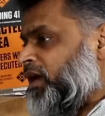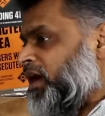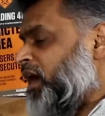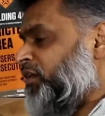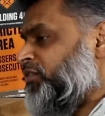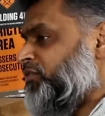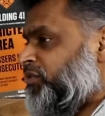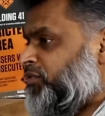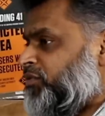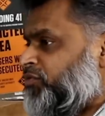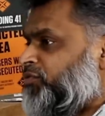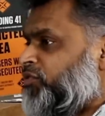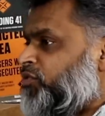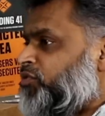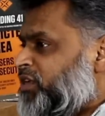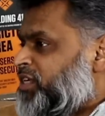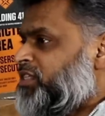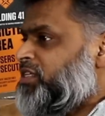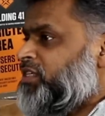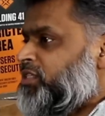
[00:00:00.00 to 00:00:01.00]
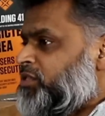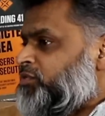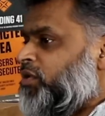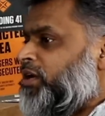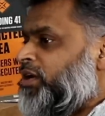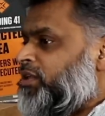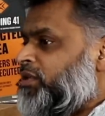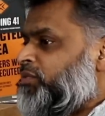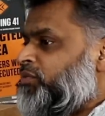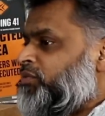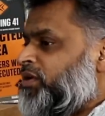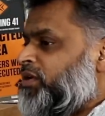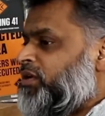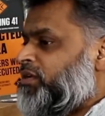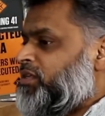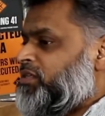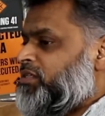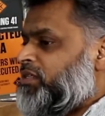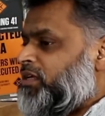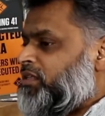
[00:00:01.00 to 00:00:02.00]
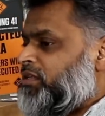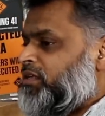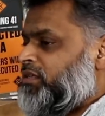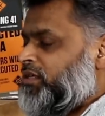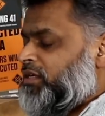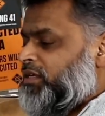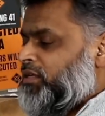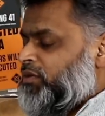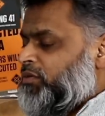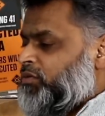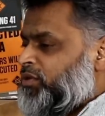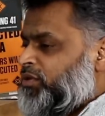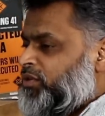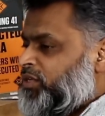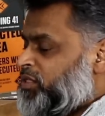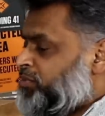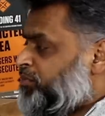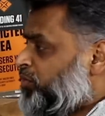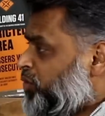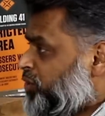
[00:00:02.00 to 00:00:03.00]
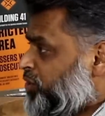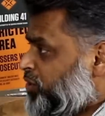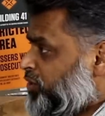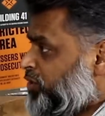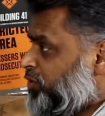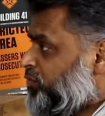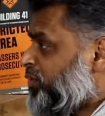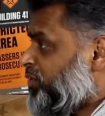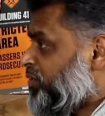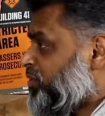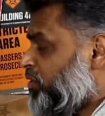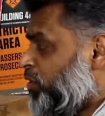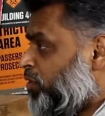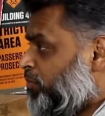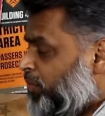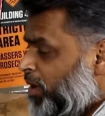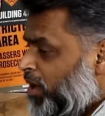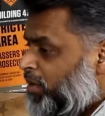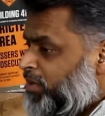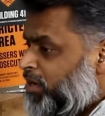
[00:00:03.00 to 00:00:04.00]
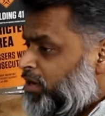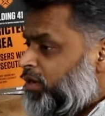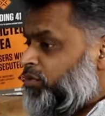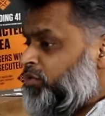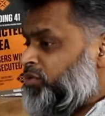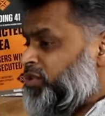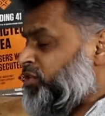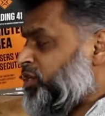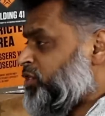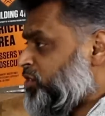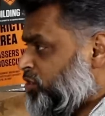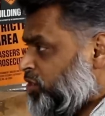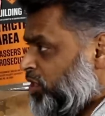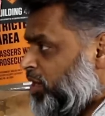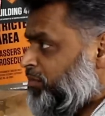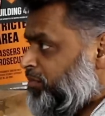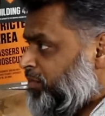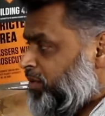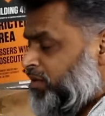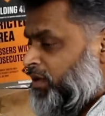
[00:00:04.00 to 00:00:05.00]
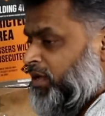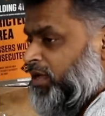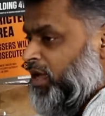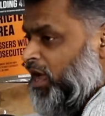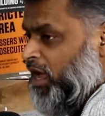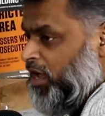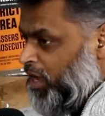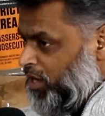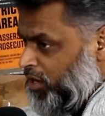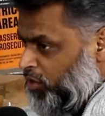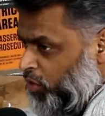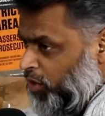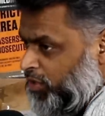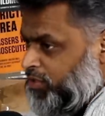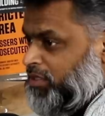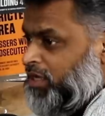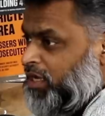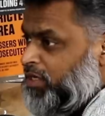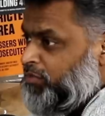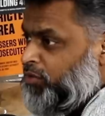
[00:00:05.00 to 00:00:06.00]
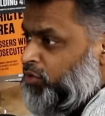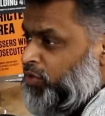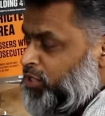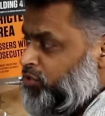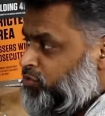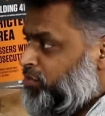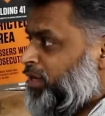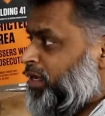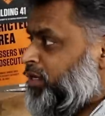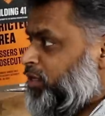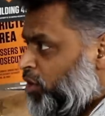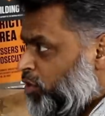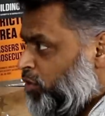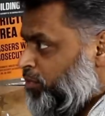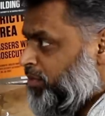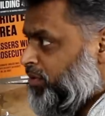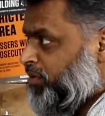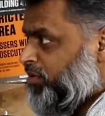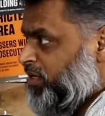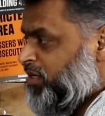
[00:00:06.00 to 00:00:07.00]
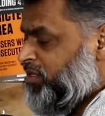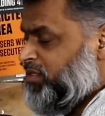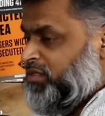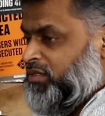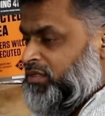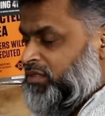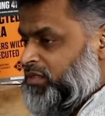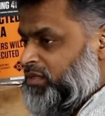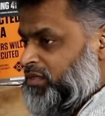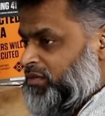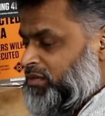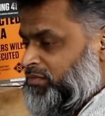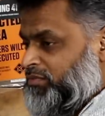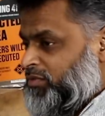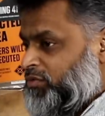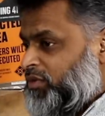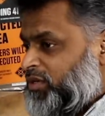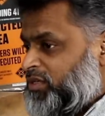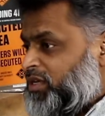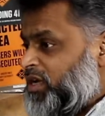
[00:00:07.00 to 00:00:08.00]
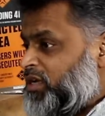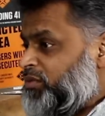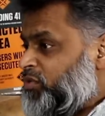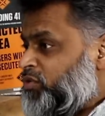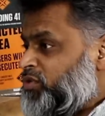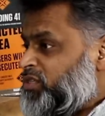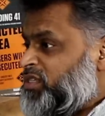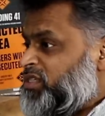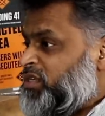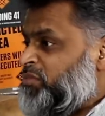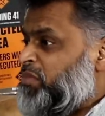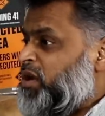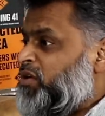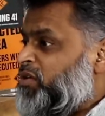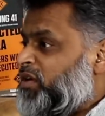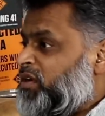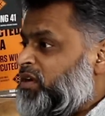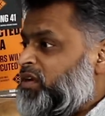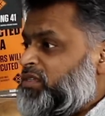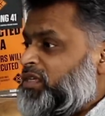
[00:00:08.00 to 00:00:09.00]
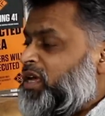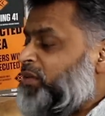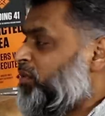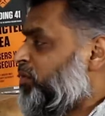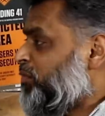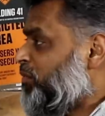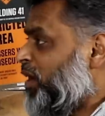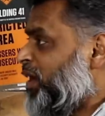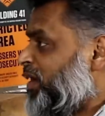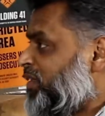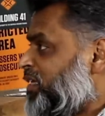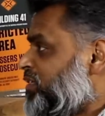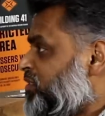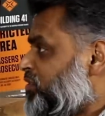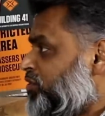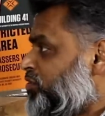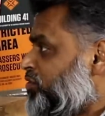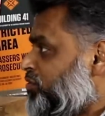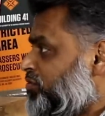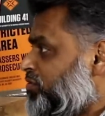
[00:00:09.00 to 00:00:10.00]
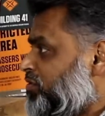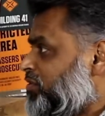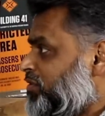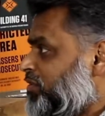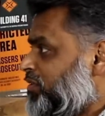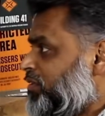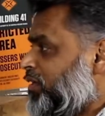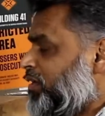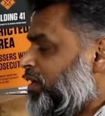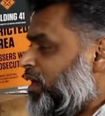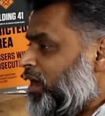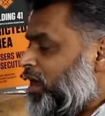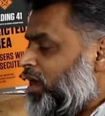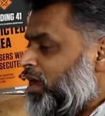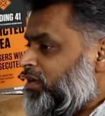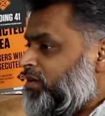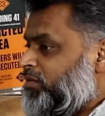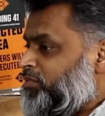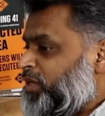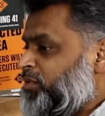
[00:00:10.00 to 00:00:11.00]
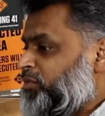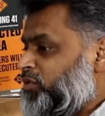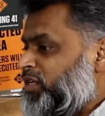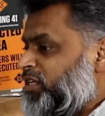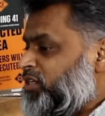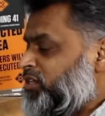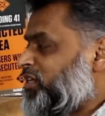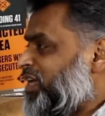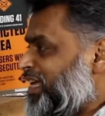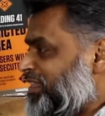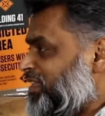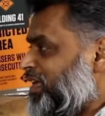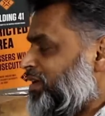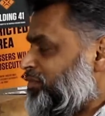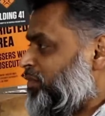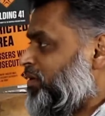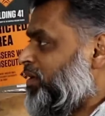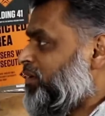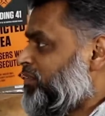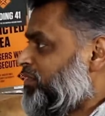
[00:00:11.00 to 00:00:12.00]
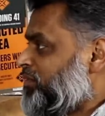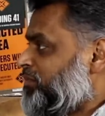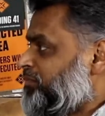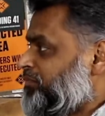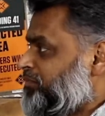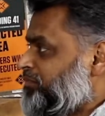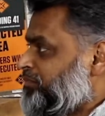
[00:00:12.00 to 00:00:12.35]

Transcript: And for reasons why that we understand that whether it's Bush, whether it's Obama, whether it's Trump, Guantanamo has remained open. It's, you know, Guantanamo is as American as apple pie. That's the truth. And people need to get that part.